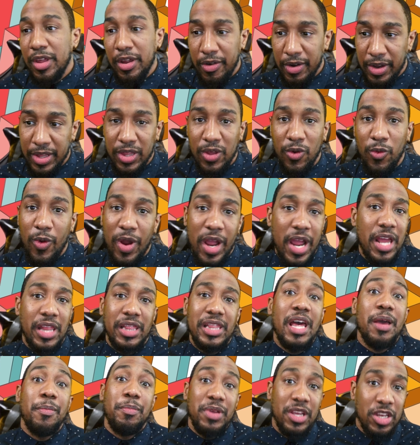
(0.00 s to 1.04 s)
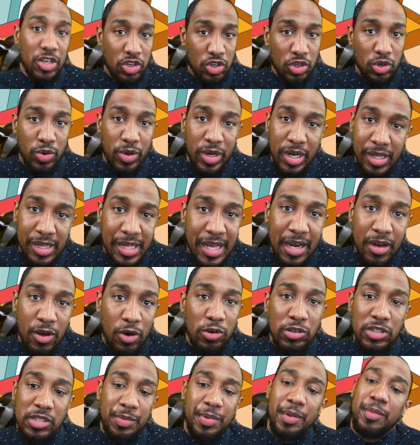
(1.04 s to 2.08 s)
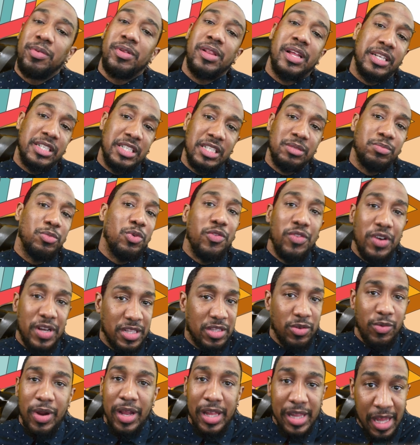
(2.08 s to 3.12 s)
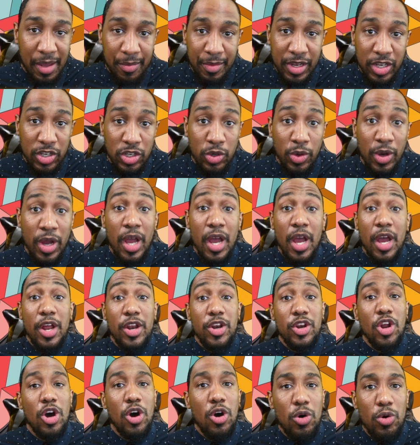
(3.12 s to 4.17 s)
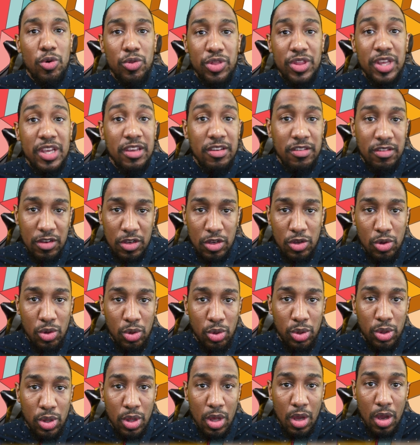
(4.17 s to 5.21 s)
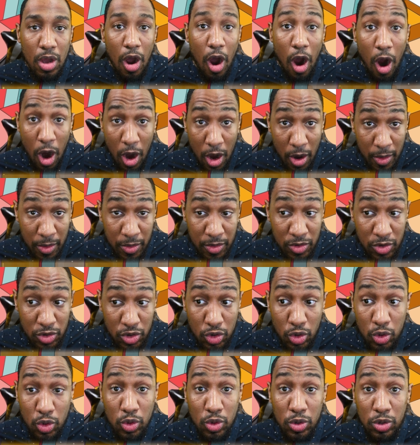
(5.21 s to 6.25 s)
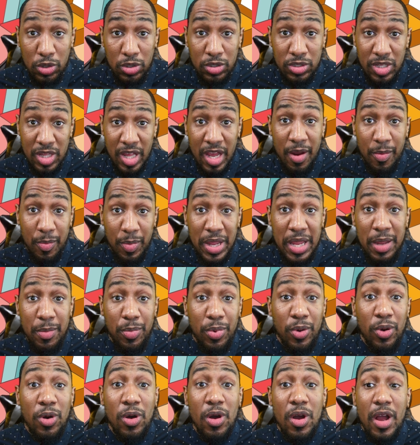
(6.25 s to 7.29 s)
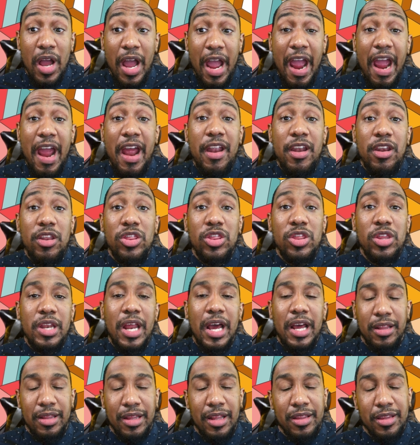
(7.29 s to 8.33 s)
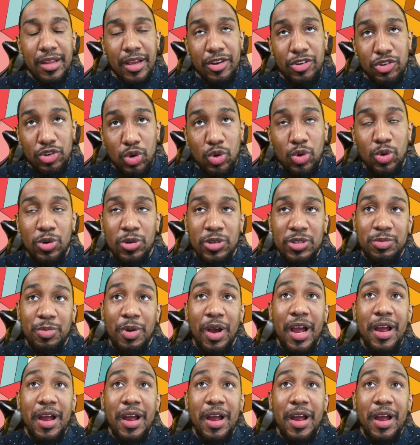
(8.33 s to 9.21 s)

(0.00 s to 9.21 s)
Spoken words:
in the way, let me do it. A lot of older people are like, just move out the way, let me do it. No, these youth are tools, they're people, and not that they're tools, but